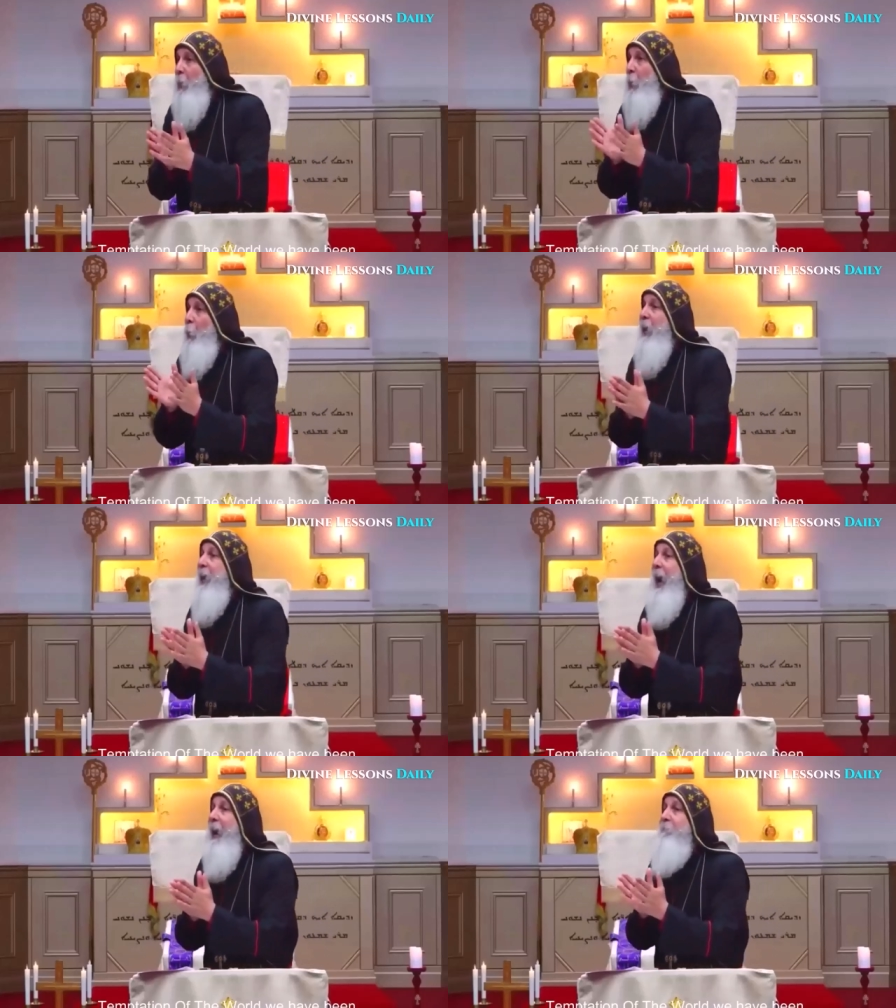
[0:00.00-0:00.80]

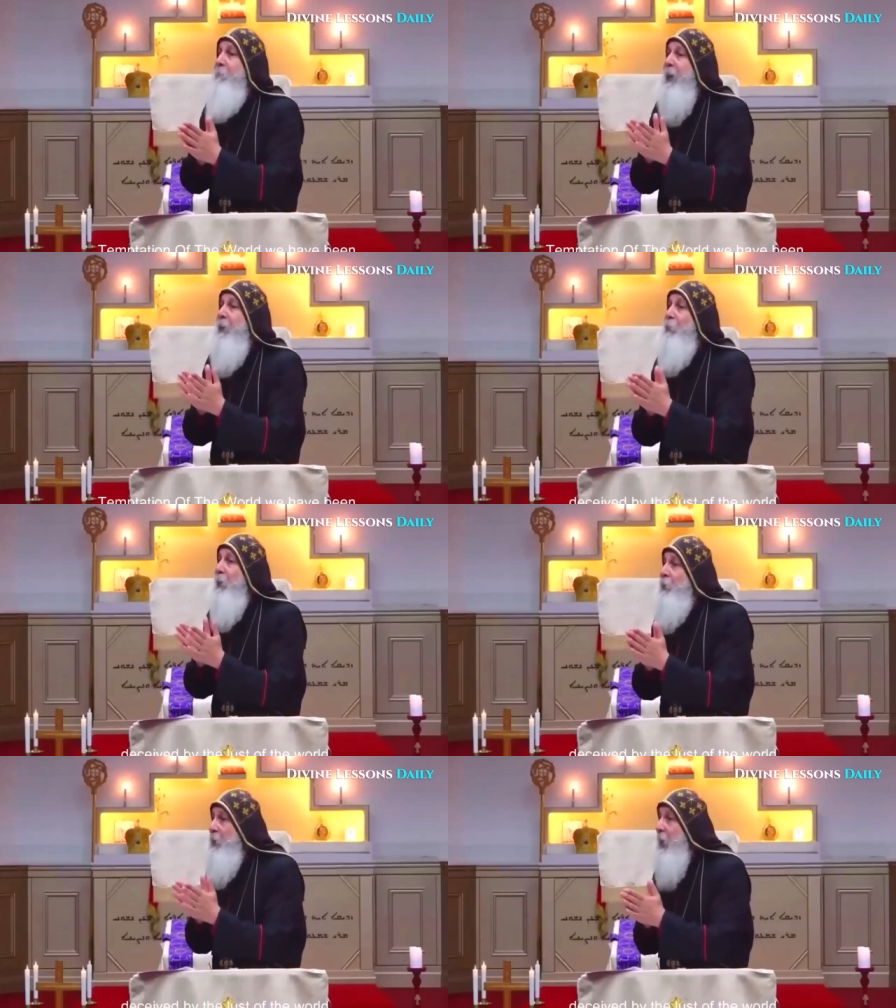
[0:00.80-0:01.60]
We have been
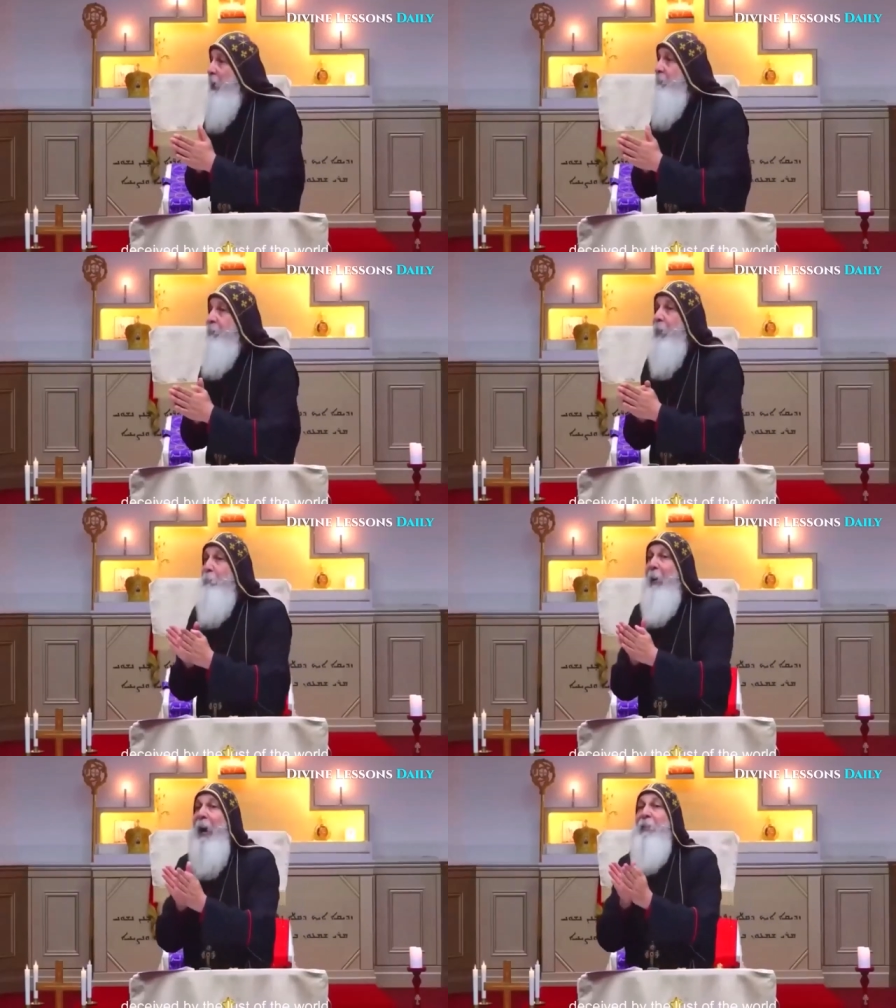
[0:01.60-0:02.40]
deceived
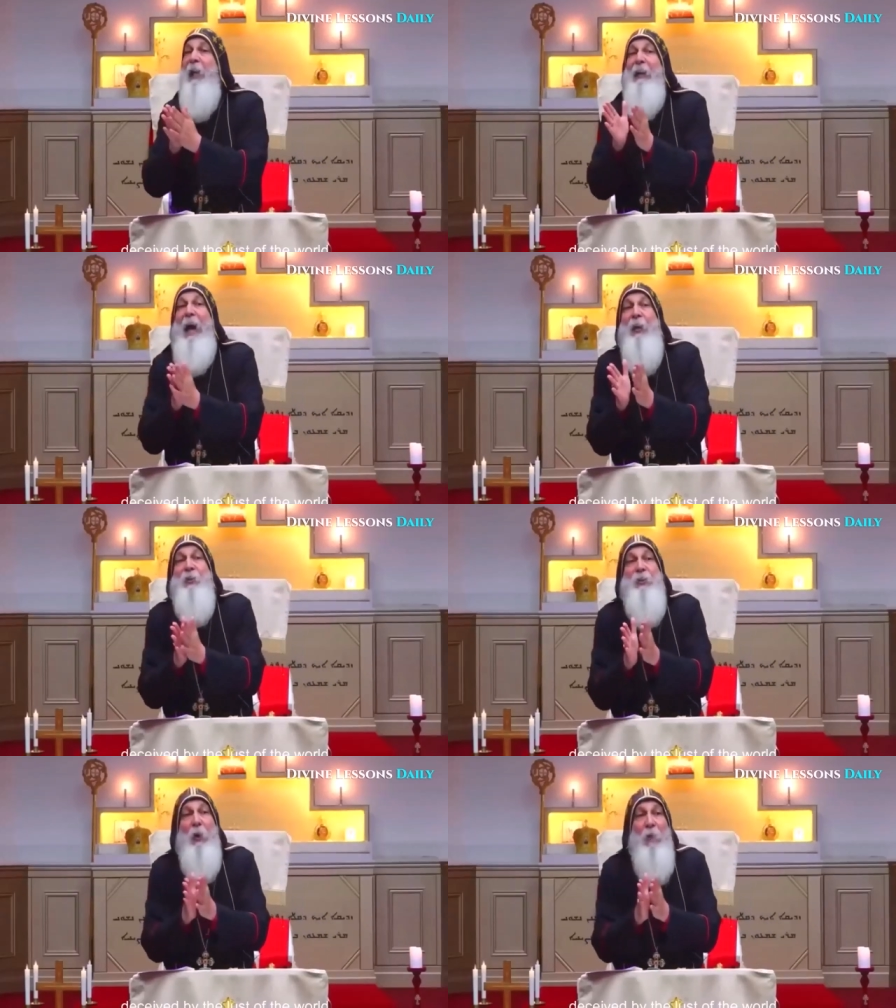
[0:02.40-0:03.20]
by the
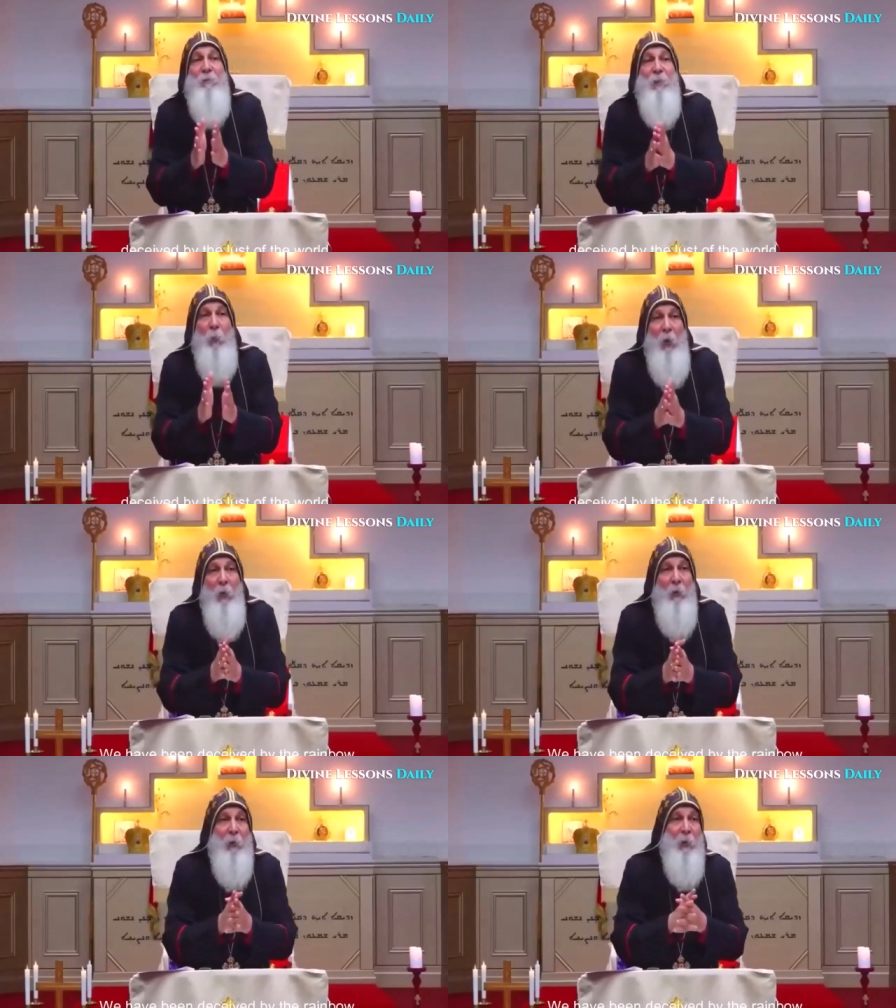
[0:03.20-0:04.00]
lust of the
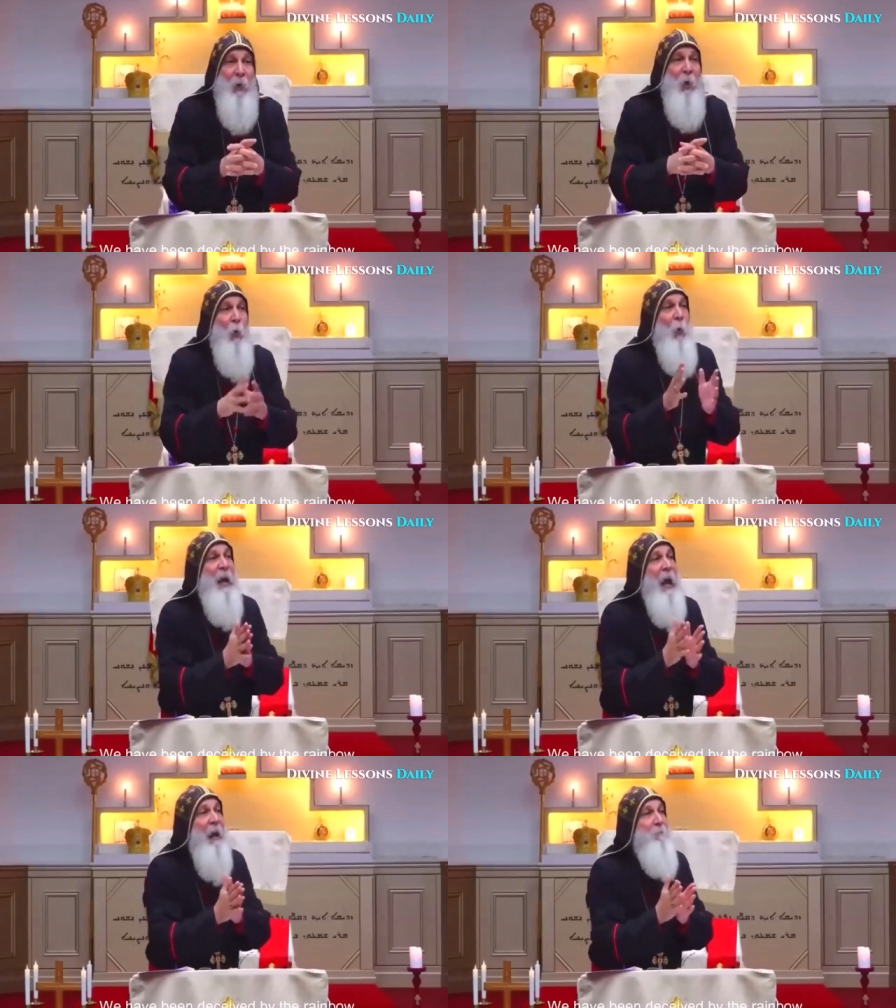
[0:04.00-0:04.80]
world. We
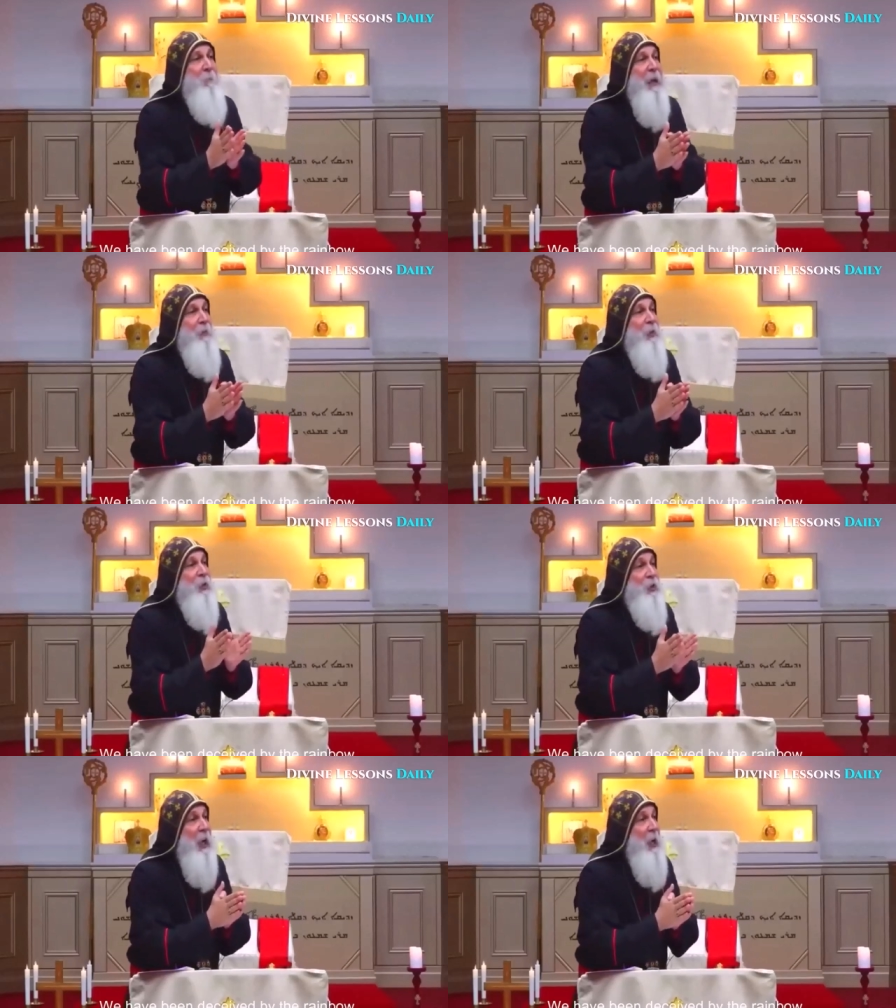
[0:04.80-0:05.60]
have been
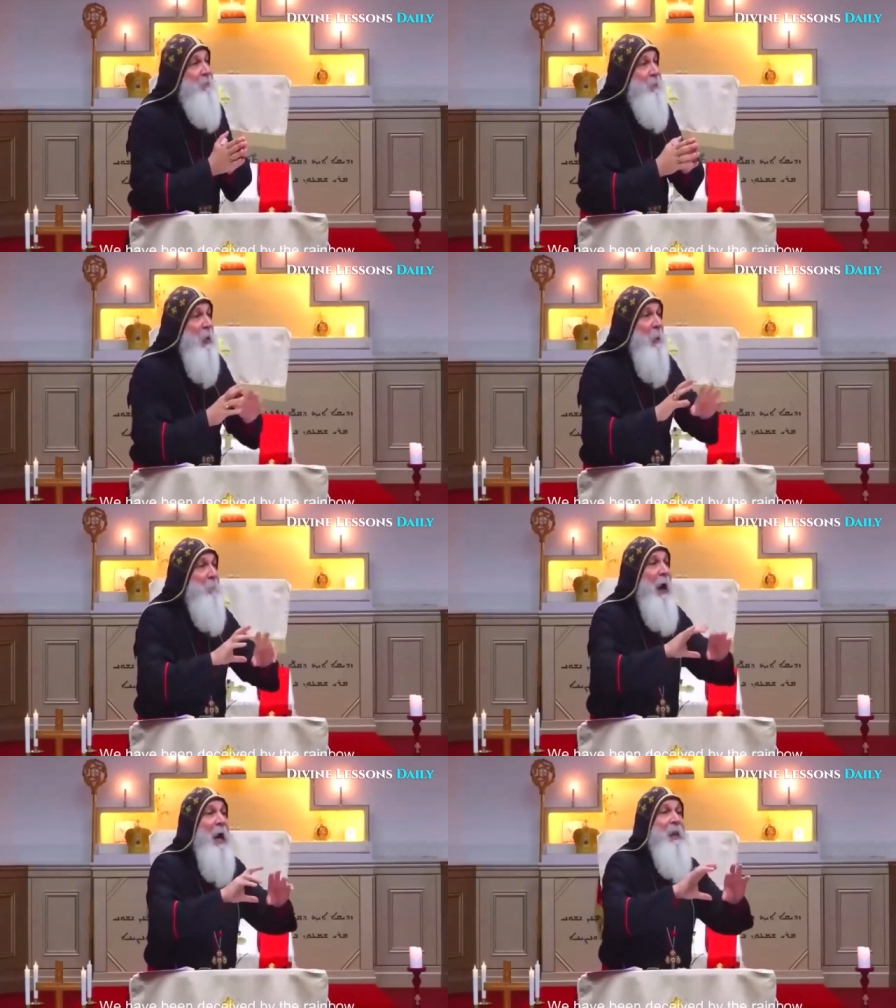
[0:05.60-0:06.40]
deceived
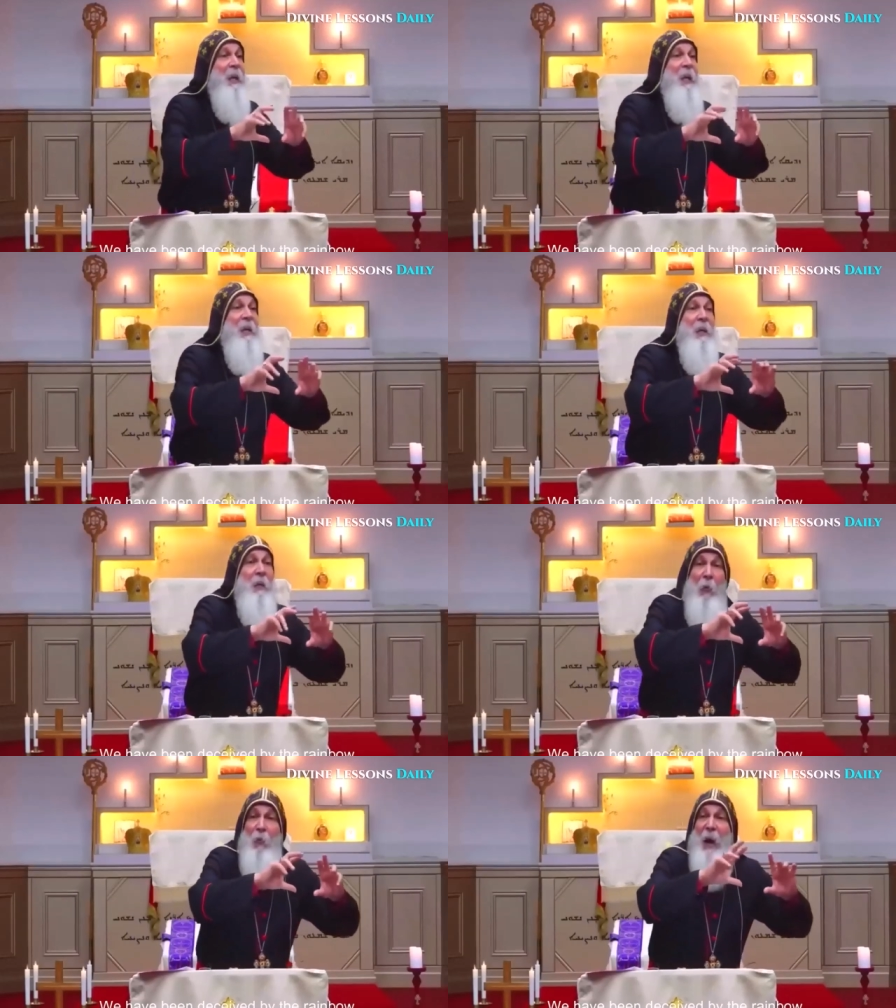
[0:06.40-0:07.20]
by the
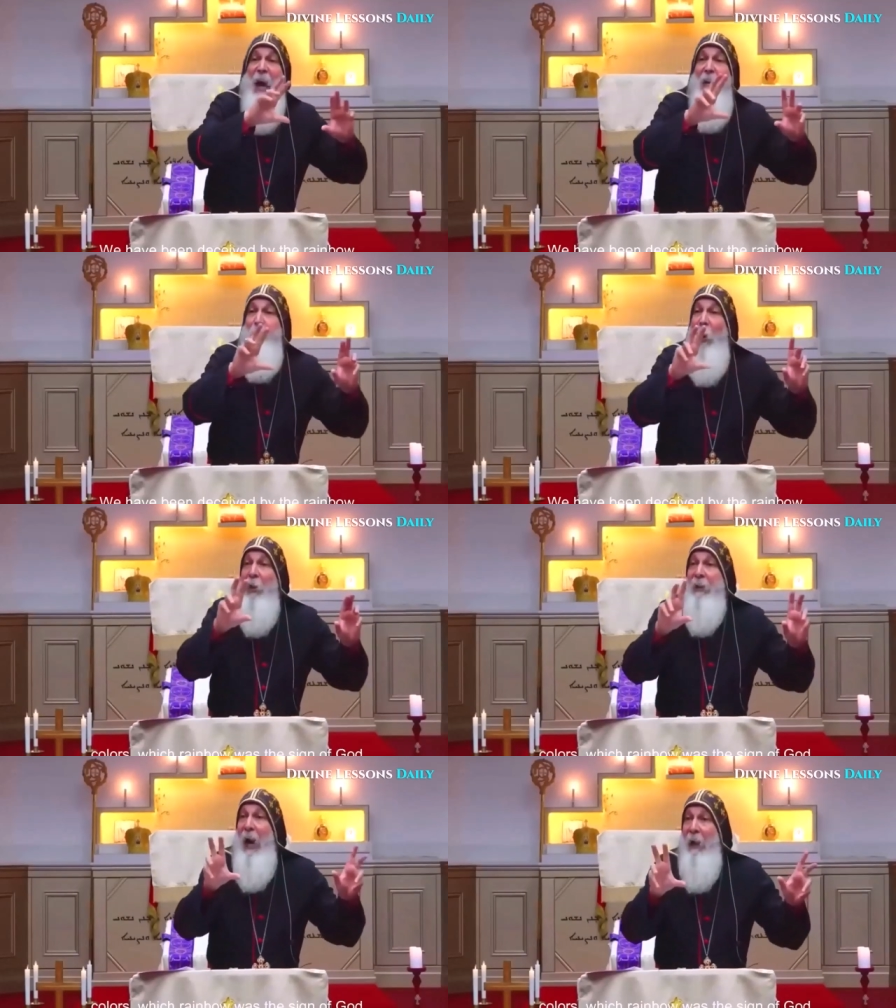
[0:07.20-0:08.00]
rainbow
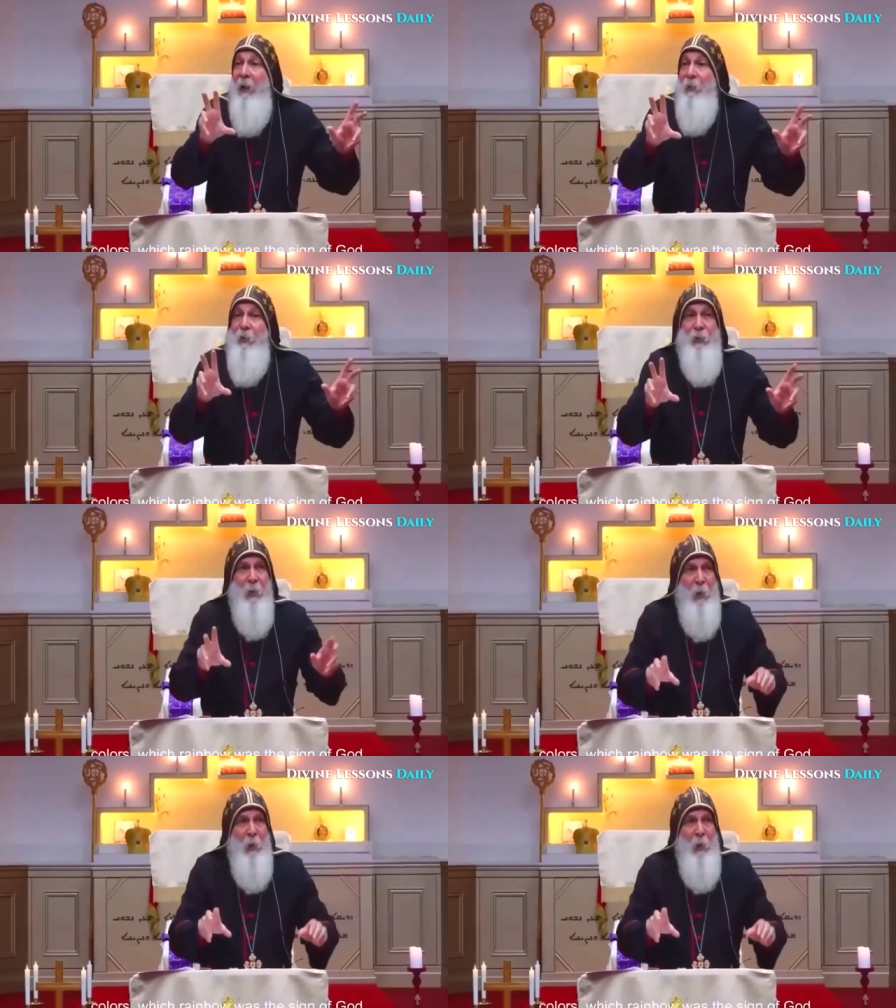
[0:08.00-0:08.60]
colors,